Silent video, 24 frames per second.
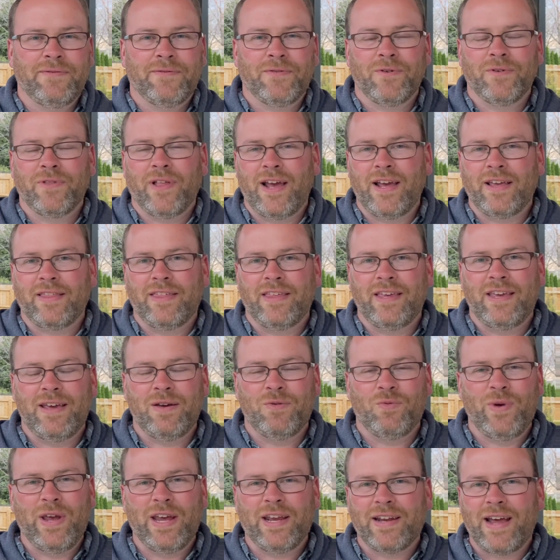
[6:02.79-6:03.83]
for like
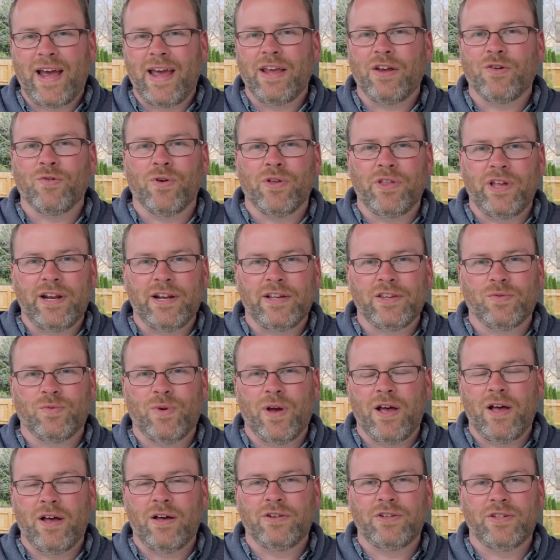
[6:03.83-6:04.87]
the weeknight grilling as
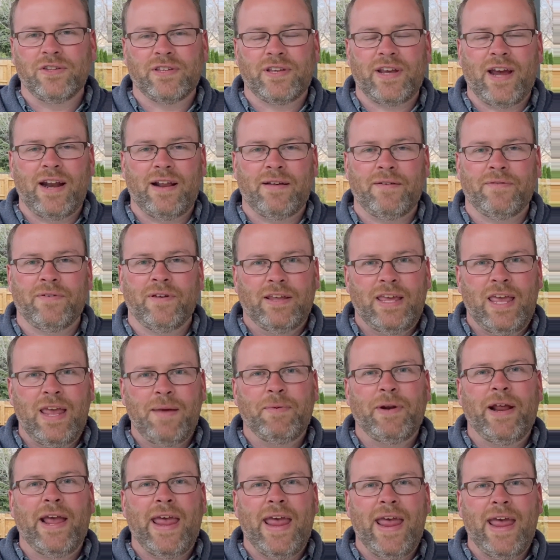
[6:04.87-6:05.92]
well and just kind of
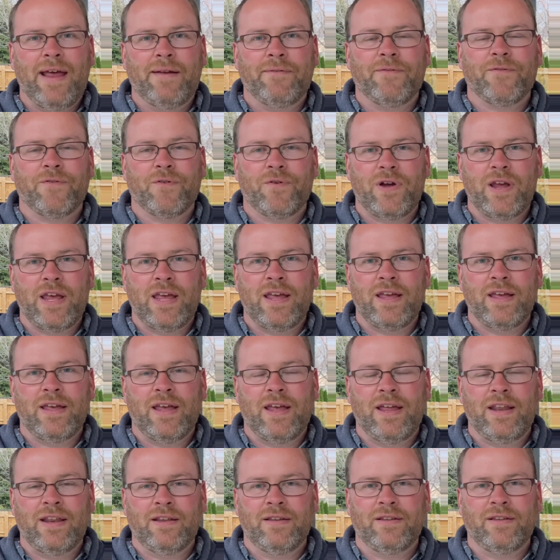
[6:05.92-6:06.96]
keeping a hand free
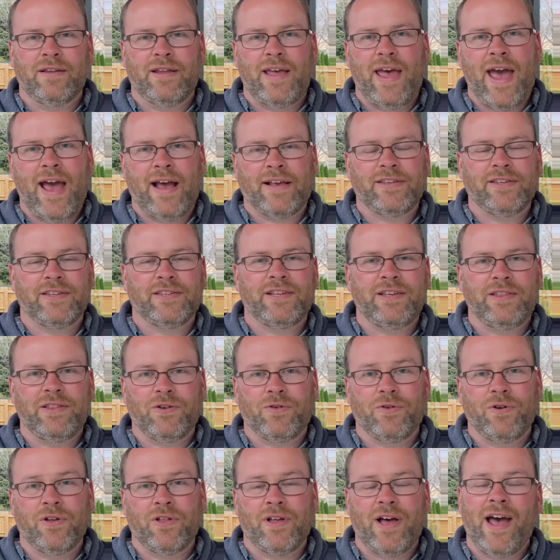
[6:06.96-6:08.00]
and accessing the
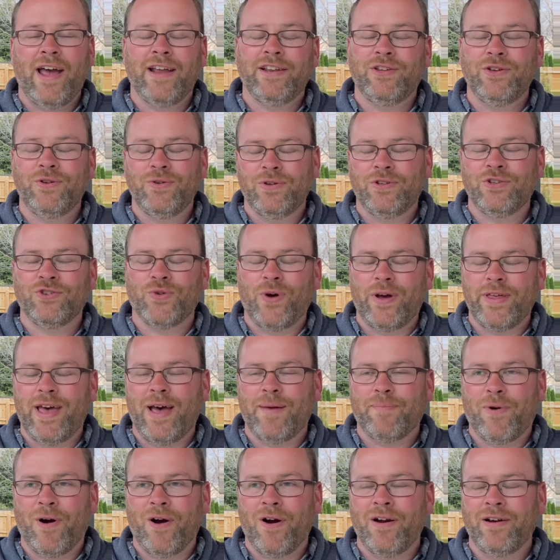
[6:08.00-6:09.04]
grill. I do enjoy
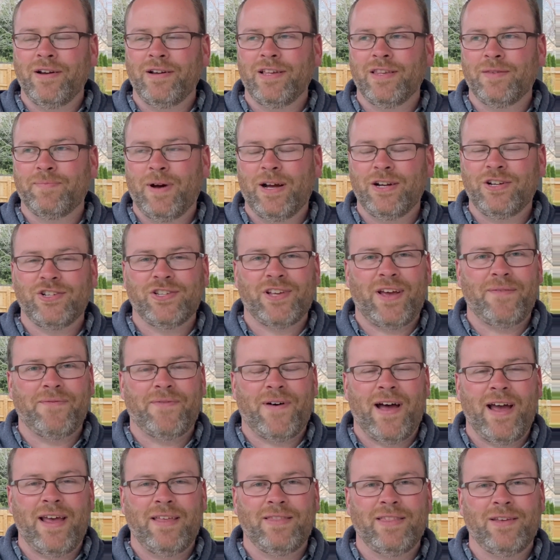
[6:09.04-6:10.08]
that part as much as I
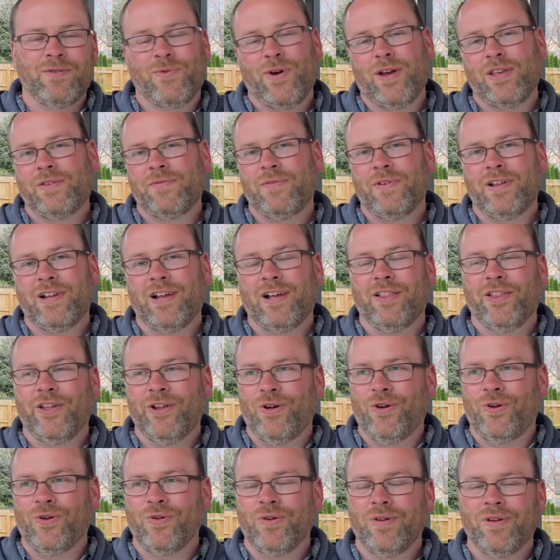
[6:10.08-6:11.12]
find the rest of it a
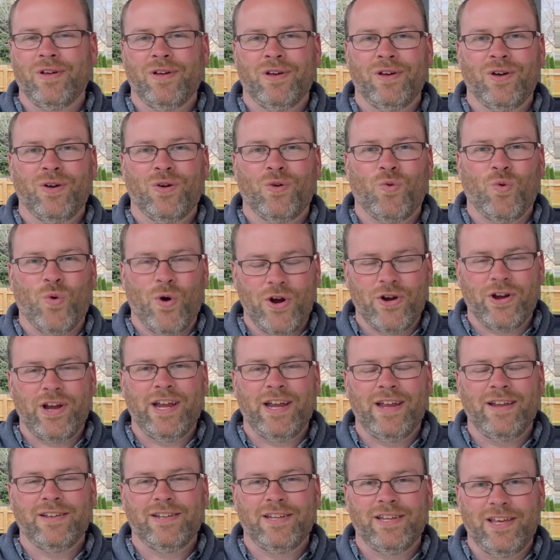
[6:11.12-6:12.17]
little
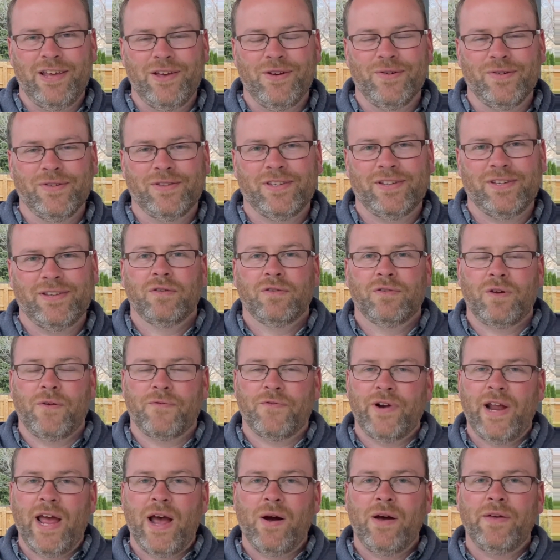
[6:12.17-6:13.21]
quirky to use. So
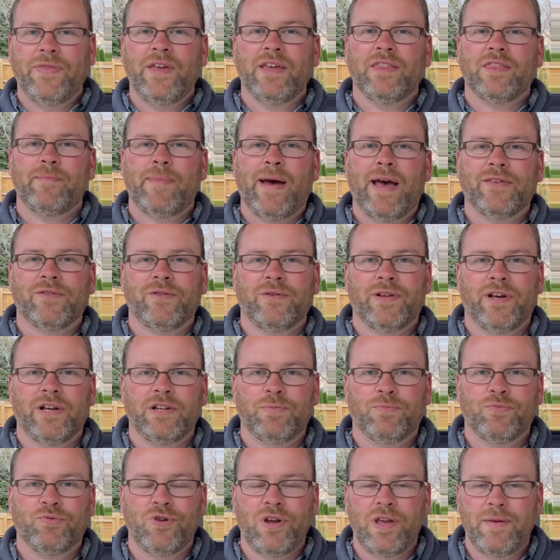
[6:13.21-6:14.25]
for now, I think the Master
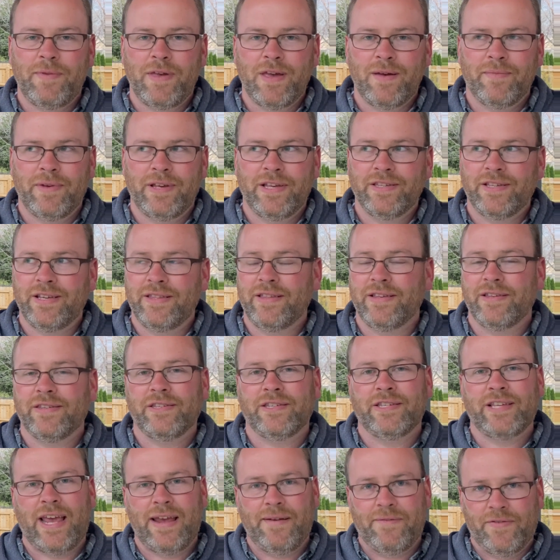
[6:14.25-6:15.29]
Touch Premium is in the
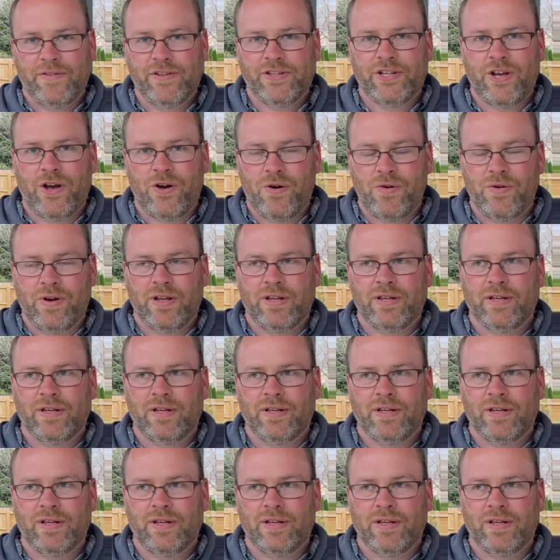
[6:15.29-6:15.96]
safe zone.